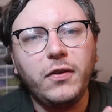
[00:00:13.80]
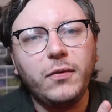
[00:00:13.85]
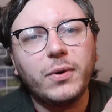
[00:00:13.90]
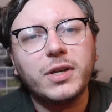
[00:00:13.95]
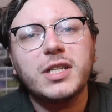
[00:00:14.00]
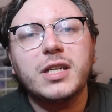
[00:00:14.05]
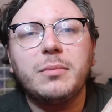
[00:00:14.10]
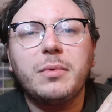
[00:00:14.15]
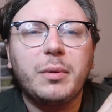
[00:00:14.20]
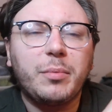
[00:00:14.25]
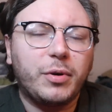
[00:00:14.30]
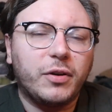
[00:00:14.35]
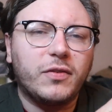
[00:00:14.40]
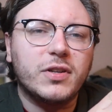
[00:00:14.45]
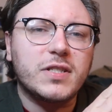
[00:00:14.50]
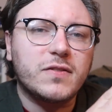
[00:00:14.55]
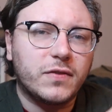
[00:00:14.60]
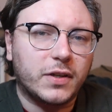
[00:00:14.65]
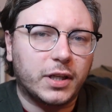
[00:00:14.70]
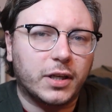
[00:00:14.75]
you watch any of my
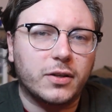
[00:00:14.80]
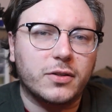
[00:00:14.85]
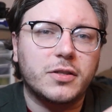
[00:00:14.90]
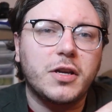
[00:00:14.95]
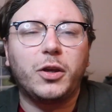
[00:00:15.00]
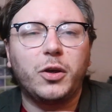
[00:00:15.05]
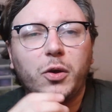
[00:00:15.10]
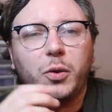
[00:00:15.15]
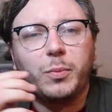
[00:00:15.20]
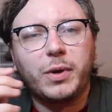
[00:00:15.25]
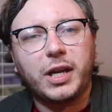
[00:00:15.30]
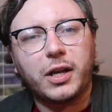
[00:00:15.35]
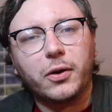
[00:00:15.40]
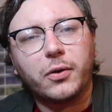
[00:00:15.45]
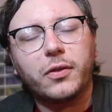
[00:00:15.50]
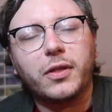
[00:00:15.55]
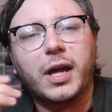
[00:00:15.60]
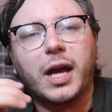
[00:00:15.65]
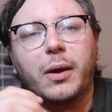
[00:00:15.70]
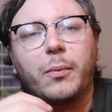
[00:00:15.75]
previous videos, you may
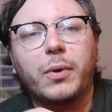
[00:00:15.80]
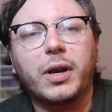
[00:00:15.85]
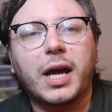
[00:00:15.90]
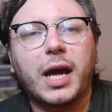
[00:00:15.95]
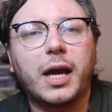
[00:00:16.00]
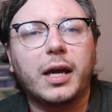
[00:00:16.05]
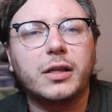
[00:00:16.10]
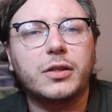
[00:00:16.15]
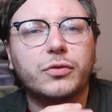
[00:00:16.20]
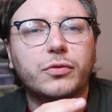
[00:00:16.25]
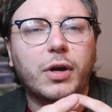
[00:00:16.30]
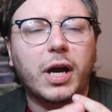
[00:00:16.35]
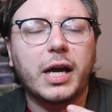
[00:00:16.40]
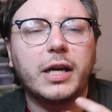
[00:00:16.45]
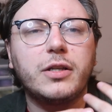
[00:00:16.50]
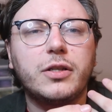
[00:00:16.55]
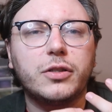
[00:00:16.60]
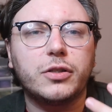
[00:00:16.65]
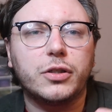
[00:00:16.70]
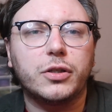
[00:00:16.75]
know that when I
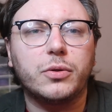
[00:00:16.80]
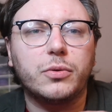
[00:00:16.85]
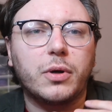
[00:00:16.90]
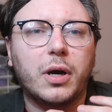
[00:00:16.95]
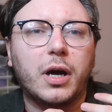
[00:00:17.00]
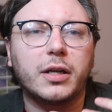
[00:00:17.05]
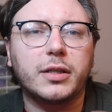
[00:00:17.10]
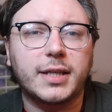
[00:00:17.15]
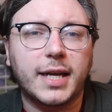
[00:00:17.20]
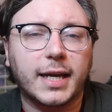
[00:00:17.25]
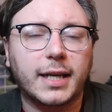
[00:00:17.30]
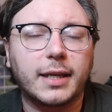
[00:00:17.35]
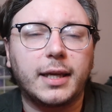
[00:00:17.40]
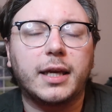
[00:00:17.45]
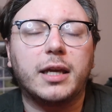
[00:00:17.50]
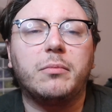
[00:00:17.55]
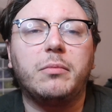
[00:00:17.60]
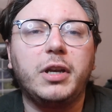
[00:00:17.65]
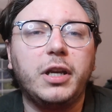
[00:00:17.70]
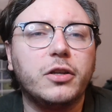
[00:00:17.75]
try to do a
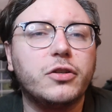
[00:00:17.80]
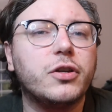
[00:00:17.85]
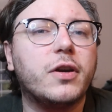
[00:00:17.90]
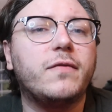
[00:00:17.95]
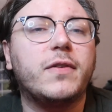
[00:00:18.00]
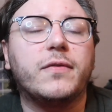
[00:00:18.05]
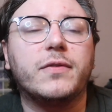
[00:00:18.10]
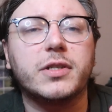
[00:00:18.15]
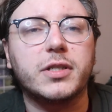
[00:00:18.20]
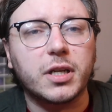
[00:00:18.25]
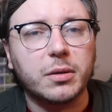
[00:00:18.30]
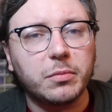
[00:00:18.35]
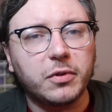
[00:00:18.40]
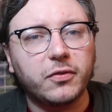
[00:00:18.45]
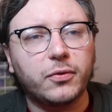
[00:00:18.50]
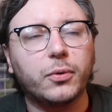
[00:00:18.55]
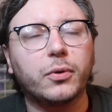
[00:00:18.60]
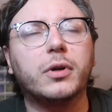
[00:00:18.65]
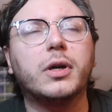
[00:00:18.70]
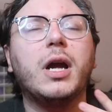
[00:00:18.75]
technique in miniature I've never done
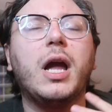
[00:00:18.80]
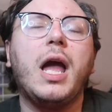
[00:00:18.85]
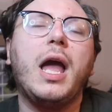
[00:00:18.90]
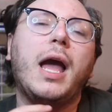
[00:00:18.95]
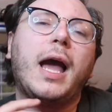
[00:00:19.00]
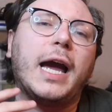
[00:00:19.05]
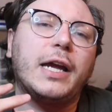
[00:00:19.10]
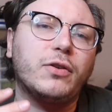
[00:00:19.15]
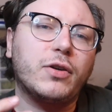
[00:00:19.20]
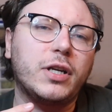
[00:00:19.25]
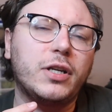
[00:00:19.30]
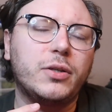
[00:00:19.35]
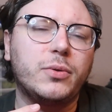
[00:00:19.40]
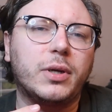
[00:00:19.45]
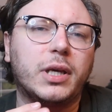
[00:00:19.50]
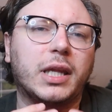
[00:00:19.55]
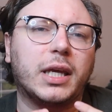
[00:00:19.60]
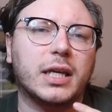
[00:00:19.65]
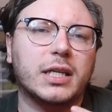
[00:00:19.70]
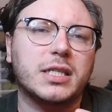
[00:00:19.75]
before, I try to do
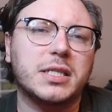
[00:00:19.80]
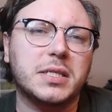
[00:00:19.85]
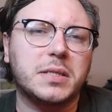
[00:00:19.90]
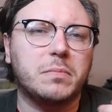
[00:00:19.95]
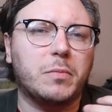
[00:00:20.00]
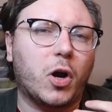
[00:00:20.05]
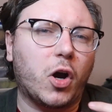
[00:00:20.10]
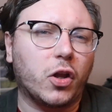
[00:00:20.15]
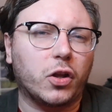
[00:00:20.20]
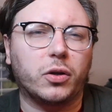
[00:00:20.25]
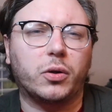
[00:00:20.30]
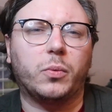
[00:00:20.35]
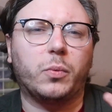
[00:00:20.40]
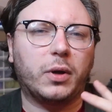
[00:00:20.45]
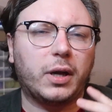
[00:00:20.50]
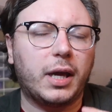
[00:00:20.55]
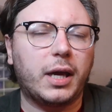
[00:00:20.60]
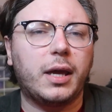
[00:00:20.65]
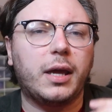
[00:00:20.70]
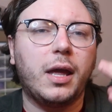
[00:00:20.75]
it in like a smaller
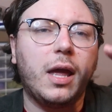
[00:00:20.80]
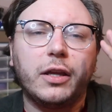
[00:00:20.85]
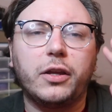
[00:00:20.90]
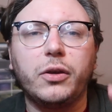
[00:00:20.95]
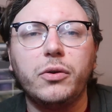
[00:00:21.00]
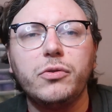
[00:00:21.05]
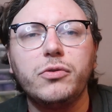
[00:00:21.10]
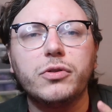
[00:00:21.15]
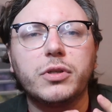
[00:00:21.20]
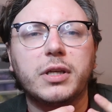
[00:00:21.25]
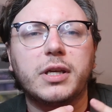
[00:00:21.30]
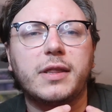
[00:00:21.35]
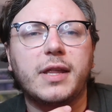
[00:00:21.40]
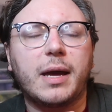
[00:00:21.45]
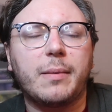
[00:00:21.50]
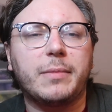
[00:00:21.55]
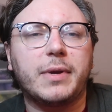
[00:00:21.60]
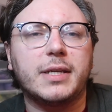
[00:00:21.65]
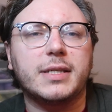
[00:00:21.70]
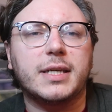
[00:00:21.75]
way, and usually
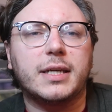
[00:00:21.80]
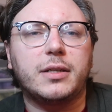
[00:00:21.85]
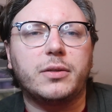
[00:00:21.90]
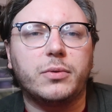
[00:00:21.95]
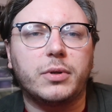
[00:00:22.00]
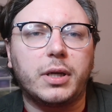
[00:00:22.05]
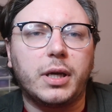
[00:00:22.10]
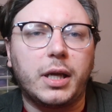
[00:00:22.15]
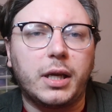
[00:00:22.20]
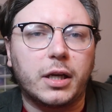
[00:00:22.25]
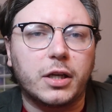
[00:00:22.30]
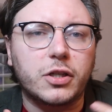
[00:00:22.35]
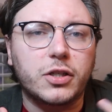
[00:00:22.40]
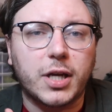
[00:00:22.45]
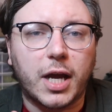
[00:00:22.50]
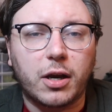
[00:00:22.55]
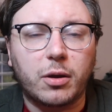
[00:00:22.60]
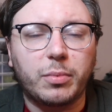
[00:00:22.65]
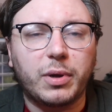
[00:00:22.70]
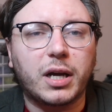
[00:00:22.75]
that means I do it in a
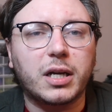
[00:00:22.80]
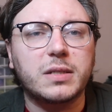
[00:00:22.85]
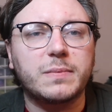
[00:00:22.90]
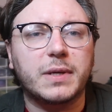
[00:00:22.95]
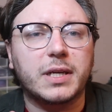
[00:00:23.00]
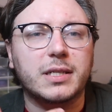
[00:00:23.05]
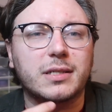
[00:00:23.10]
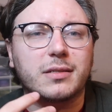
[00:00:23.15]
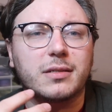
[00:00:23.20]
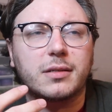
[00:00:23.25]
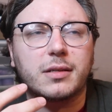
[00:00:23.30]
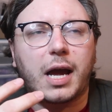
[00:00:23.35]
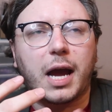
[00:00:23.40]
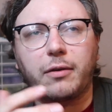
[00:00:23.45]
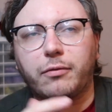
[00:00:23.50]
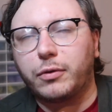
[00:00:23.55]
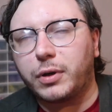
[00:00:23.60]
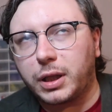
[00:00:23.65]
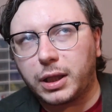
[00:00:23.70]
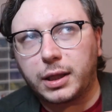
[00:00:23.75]
shadow box because I
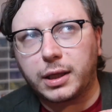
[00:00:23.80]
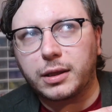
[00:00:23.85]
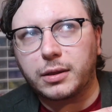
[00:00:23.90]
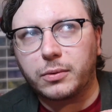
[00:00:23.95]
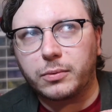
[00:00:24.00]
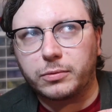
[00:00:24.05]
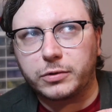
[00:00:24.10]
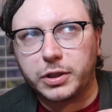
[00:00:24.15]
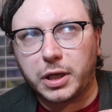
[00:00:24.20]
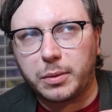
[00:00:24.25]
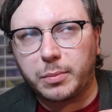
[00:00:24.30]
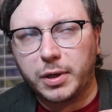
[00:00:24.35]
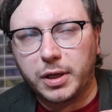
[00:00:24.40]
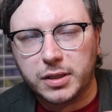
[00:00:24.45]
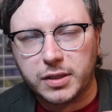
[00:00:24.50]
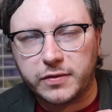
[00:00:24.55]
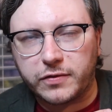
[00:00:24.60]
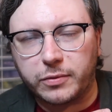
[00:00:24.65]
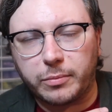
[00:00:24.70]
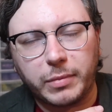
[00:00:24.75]
really like the shadow
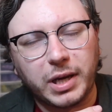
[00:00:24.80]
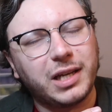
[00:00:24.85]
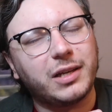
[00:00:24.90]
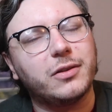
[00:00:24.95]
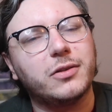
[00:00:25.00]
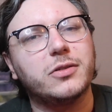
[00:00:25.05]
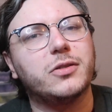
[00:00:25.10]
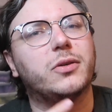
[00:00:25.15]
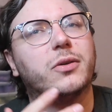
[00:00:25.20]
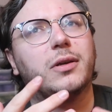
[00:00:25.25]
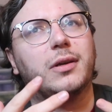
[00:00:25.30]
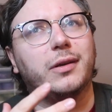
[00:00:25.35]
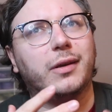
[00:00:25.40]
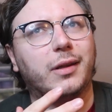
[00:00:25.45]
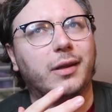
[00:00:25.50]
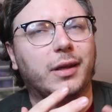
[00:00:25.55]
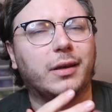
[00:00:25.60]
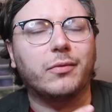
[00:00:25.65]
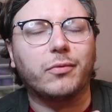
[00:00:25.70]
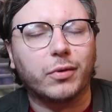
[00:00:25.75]
boxes from Michaels. You can
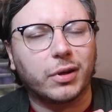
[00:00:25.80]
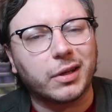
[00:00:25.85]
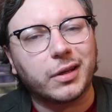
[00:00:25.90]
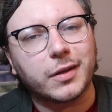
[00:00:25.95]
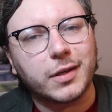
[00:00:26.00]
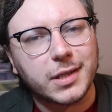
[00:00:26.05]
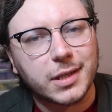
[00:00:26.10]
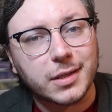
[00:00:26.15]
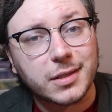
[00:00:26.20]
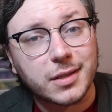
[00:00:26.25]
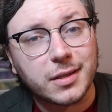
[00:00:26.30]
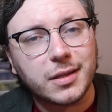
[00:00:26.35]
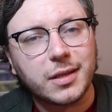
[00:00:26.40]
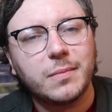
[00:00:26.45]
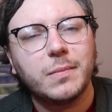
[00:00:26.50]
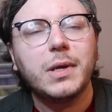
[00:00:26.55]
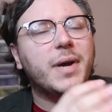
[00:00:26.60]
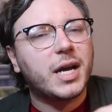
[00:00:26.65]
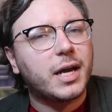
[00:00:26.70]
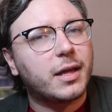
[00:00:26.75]
get like really good deals on
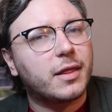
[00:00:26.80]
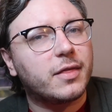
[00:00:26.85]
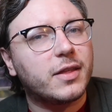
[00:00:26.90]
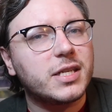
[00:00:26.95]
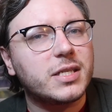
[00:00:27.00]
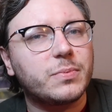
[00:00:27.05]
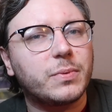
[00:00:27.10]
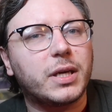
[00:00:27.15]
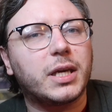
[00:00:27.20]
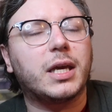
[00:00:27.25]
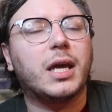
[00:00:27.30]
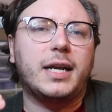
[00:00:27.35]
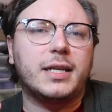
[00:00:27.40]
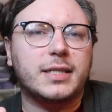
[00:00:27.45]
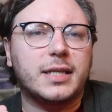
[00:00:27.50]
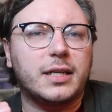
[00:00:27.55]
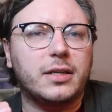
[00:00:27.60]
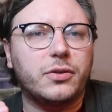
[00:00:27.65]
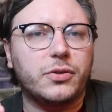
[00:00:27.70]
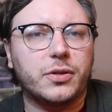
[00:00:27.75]
them. But this week I
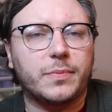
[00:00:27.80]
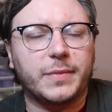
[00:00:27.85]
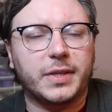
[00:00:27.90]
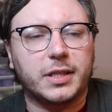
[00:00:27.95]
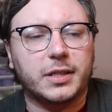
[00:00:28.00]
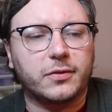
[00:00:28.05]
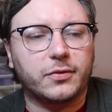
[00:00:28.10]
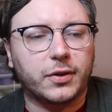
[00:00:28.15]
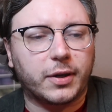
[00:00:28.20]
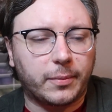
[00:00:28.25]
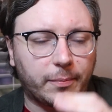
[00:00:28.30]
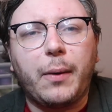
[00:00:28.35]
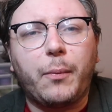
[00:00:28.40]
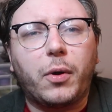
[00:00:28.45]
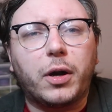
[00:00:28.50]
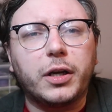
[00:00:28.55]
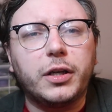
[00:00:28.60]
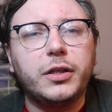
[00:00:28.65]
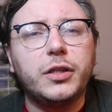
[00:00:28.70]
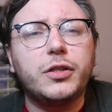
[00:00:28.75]
decided to do something different. I
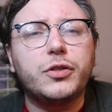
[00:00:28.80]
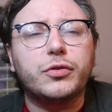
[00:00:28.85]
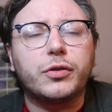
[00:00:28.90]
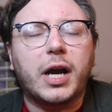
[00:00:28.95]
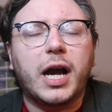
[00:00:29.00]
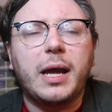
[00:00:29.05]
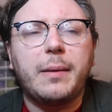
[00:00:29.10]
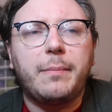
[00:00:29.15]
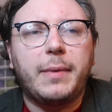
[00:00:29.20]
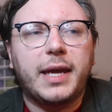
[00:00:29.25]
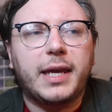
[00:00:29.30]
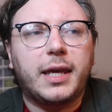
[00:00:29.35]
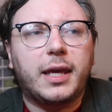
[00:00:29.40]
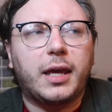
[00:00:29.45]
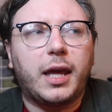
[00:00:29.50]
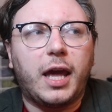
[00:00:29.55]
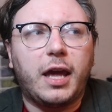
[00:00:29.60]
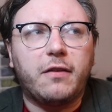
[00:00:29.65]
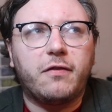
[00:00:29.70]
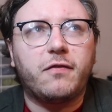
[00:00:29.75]
wanted to try
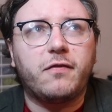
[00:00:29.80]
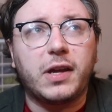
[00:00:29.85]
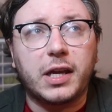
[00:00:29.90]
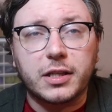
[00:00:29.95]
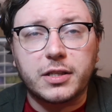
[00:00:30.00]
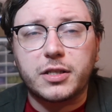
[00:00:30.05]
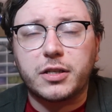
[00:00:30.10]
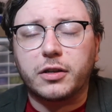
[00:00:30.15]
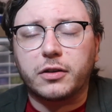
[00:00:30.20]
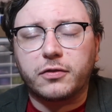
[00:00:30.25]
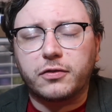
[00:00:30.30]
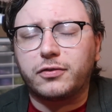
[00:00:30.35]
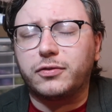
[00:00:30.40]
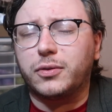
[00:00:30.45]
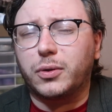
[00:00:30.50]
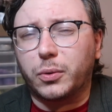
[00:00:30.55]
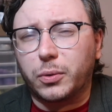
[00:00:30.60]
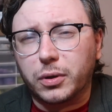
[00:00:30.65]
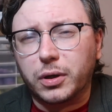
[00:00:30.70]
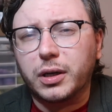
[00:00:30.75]
making a fancier
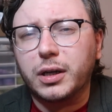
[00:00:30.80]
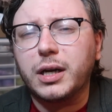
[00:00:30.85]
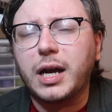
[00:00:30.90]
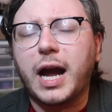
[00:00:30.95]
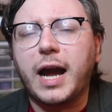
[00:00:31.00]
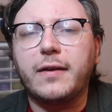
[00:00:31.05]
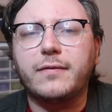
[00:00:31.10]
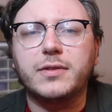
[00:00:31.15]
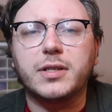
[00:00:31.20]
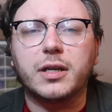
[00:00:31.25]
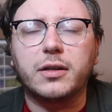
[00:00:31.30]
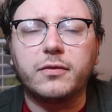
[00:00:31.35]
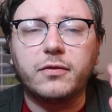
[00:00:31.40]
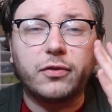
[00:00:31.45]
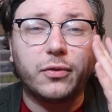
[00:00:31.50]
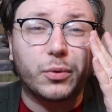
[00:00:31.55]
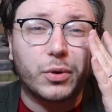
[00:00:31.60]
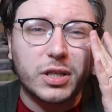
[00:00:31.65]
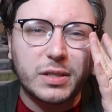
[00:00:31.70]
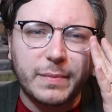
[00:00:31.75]
floor. I've done
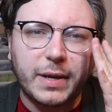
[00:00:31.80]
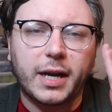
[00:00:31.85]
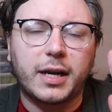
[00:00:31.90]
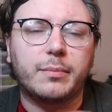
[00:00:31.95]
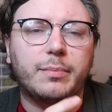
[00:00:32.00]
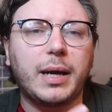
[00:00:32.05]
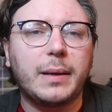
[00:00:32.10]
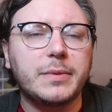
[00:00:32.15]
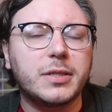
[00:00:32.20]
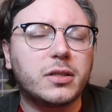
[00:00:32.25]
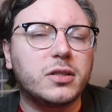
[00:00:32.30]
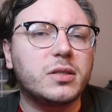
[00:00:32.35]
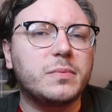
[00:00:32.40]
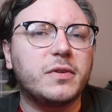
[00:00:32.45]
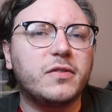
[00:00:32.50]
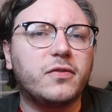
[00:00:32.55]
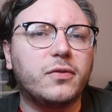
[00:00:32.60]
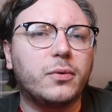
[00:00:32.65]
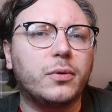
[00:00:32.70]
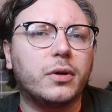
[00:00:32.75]
floors made out of popsicles
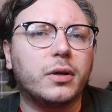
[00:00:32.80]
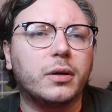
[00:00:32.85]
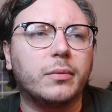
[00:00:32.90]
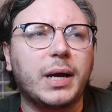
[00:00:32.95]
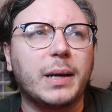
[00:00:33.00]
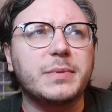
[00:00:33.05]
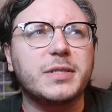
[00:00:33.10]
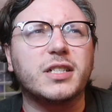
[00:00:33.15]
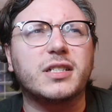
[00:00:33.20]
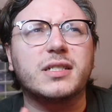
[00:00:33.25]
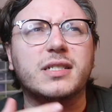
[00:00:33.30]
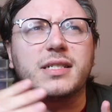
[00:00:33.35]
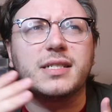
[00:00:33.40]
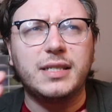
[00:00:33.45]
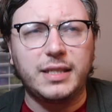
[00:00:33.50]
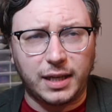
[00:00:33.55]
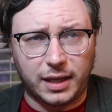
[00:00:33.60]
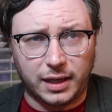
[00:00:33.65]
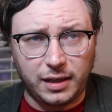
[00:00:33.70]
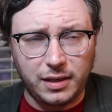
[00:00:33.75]
before, popsicle
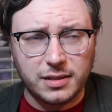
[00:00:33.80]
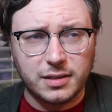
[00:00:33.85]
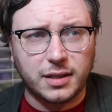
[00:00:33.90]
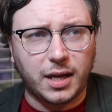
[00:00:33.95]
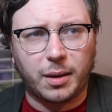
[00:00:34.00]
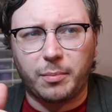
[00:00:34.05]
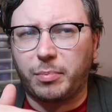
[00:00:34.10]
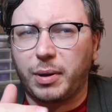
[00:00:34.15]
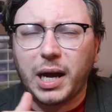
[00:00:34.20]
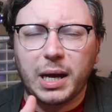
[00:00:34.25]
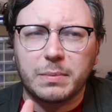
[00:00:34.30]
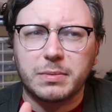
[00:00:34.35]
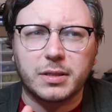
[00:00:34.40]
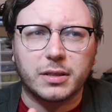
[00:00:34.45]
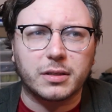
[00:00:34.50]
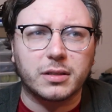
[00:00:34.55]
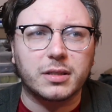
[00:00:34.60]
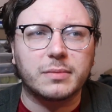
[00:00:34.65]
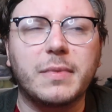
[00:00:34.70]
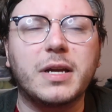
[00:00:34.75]
sticks, not popsicles.
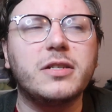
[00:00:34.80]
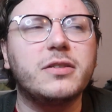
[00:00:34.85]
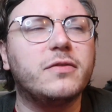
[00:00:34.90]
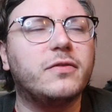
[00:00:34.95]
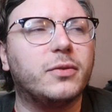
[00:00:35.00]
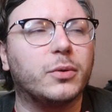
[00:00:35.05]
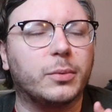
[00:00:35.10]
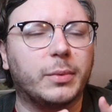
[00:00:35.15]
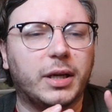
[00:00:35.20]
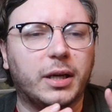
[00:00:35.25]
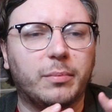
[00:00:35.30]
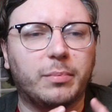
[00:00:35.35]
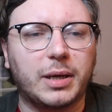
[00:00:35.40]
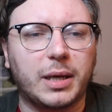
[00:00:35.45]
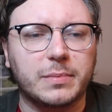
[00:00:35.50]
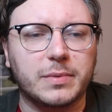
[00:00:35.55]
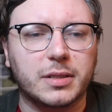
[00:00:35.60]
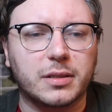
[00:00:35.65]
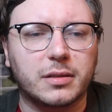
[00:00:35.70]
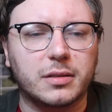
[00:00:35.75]
Imagine a floor made out of
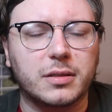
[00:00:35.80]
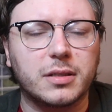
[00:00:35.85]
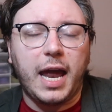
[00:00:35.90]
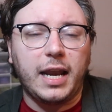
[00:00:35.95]
popsicles.